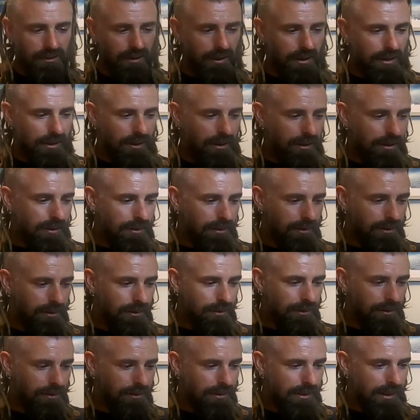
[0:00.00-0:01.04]

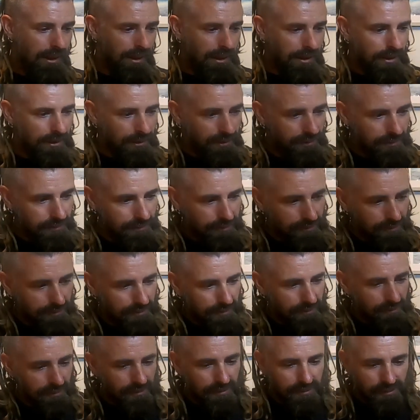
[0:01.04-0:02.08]
Yeah.
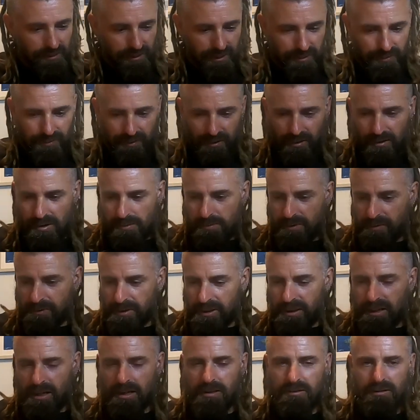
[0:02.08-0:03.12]
If you like my
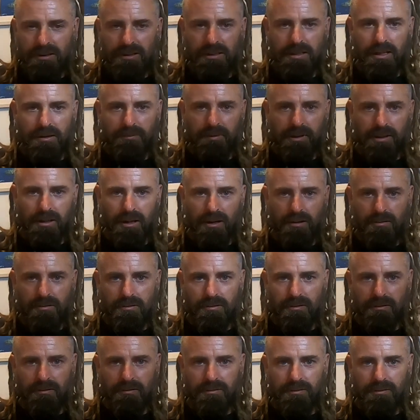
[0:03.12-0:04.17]
videos, let me
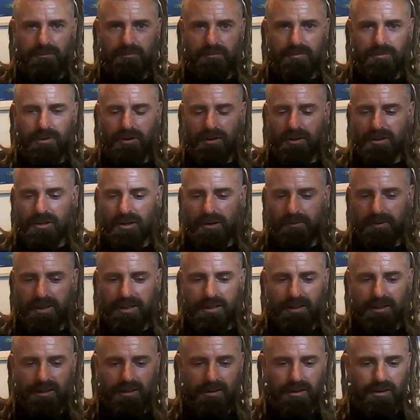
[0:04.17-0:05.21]
know. Put a
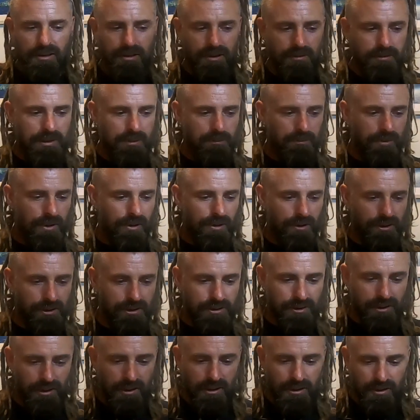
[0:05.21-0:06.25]
comment in the comment
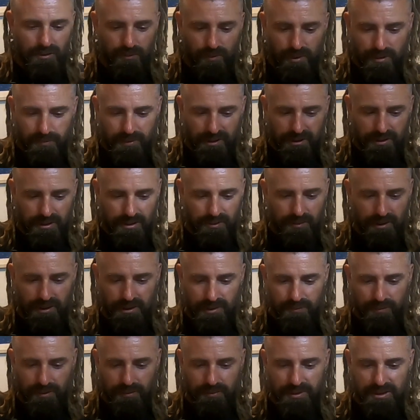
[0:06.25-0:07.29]
box. We'll be
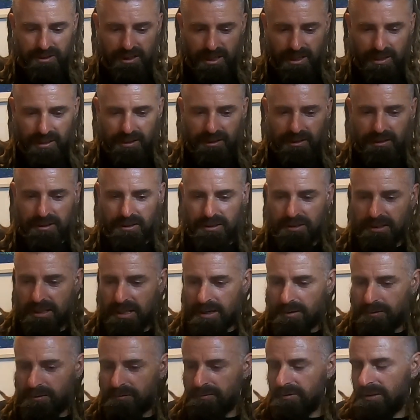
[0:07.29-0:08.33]
taking these
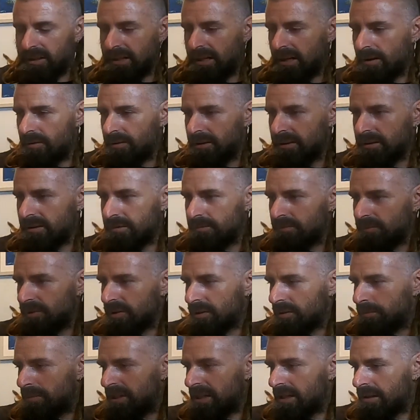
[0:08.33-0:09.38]
out, videoing them, we'll
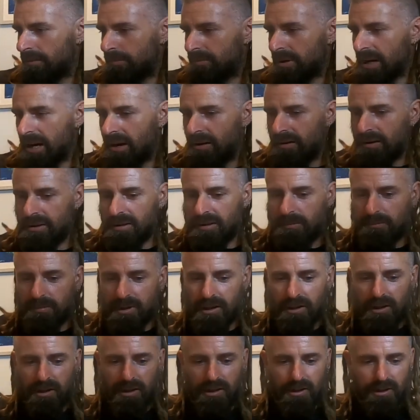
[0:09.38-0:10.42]
be comparing them.
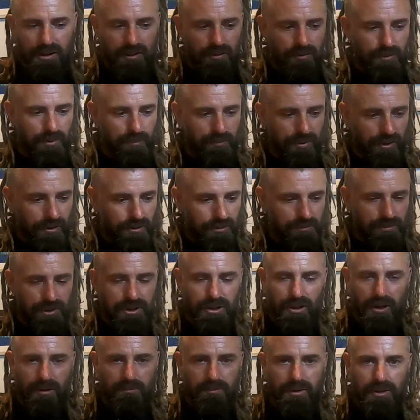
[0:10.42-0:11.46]
We'll put them
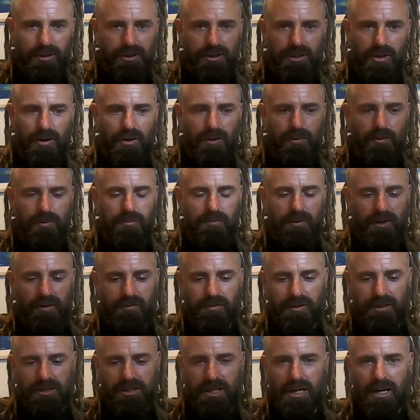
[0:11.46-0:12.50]
side by side with my
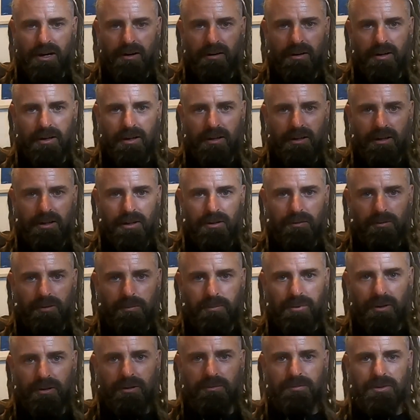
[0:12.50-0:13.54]
Vitera. We'll
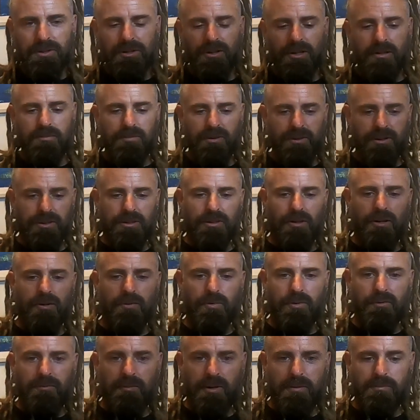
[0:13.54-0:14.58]
put them side by side
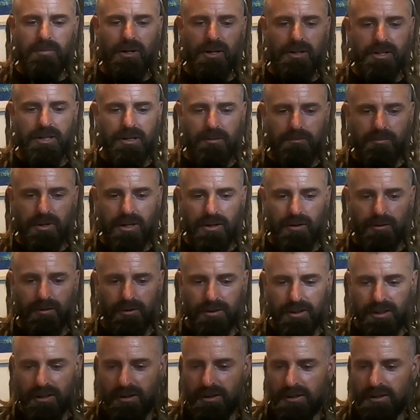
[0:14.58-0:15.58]
with my budget build.